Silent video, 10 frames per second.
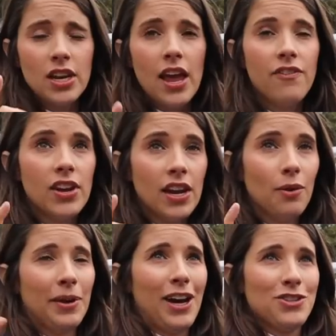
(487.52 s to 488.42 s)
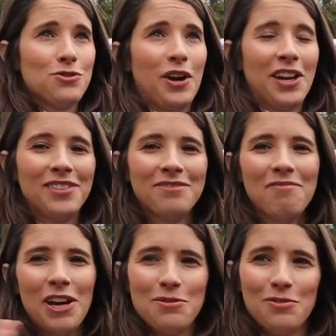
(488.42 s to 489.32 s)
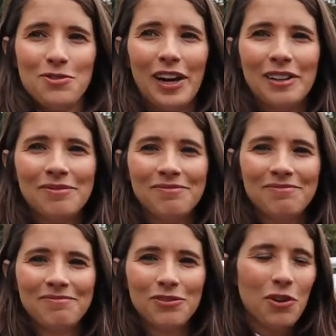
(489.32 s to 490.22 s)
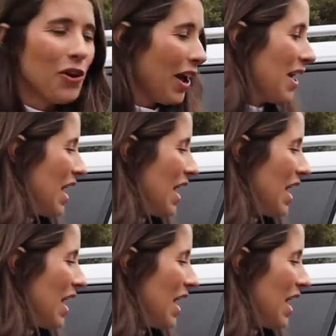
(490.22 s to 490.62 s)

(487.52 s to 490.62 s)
oh my gosh, it's raining. My husband was right. Okay,